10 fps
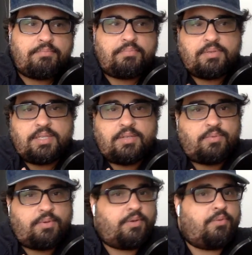but
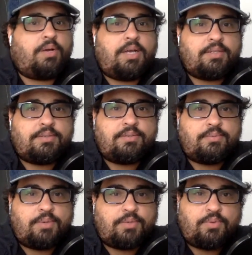that's where he was.
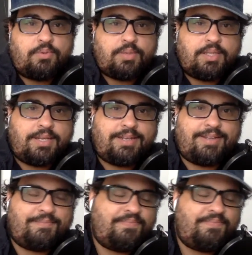What's wrong with that?